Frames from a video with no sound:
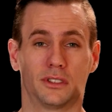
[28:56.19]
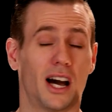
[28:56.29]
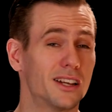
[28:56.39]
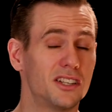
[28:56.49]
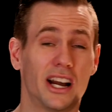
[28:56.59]

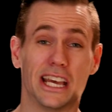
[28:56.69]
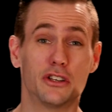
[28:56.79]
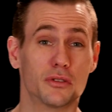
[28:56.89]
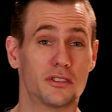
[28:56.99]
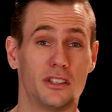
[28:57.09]
God is not
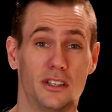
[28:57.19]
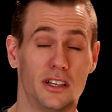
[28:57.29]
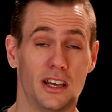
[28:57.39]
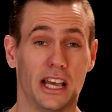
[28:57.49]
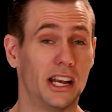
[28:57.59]

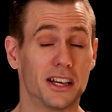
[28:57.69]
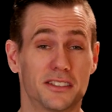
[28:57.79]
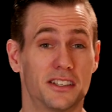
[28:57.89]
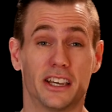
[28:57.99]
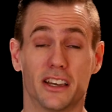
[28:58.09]
interested in
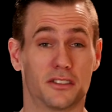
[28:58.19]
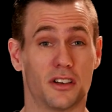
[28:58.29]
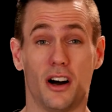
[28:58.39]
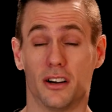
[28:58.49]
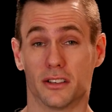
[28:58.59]
us singing
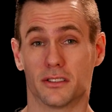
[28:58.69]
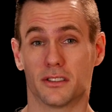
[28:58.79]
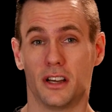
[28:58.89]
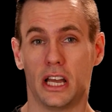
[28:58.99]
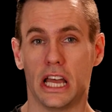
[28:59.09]
songs